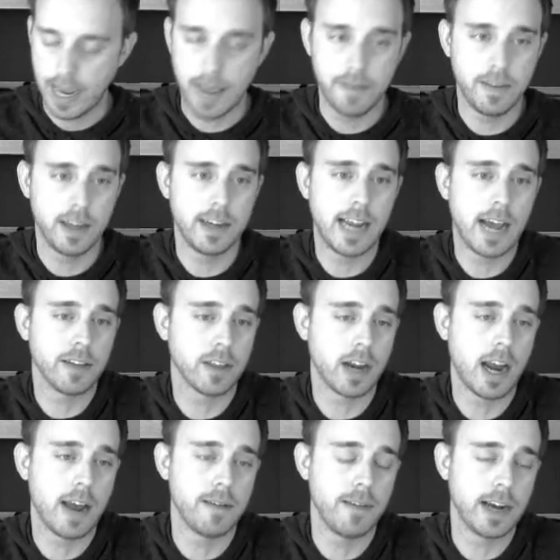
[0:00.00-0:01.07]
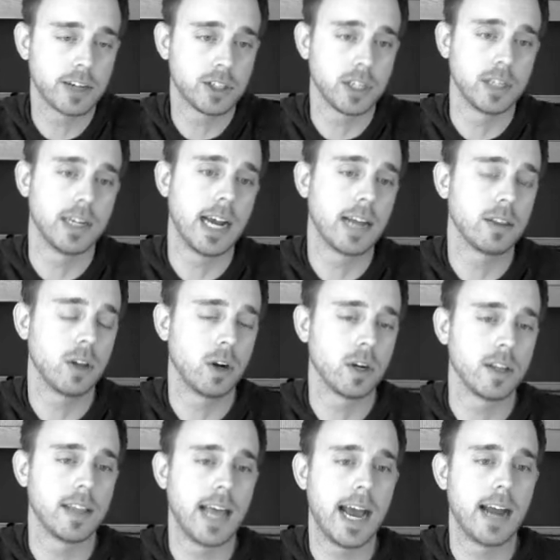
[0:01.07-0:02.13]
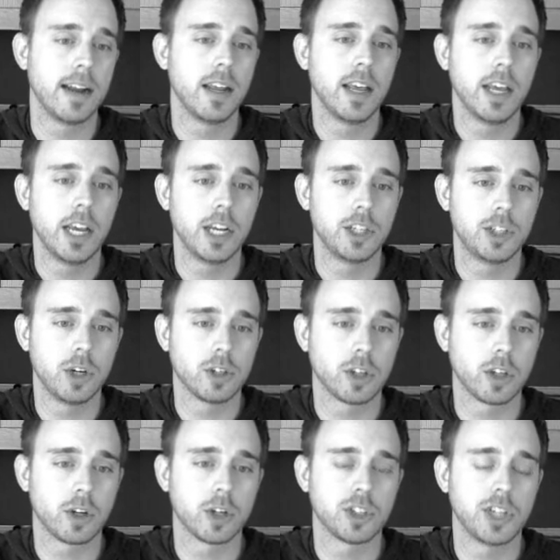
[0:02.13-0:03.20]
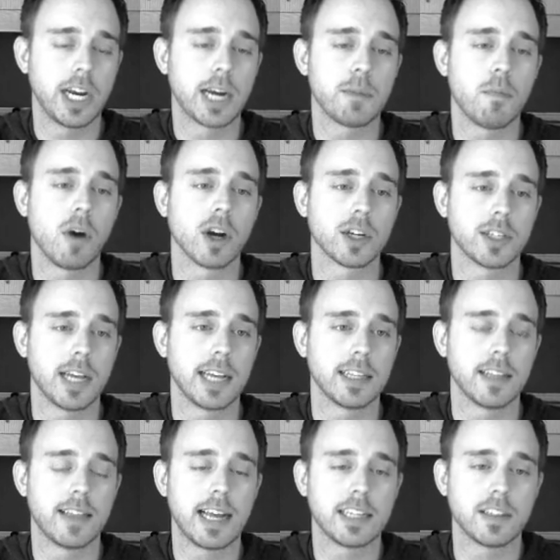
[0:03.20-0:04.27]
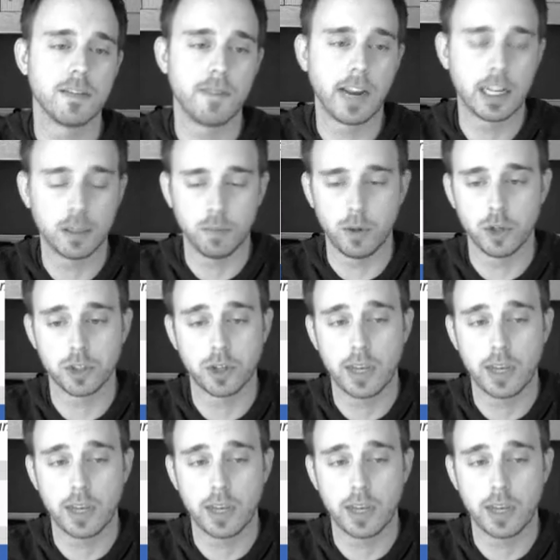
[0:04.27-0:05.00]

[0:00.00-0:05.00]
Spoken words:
And then now that I've actually downloaded that, it shows a little check mark saying that that's available.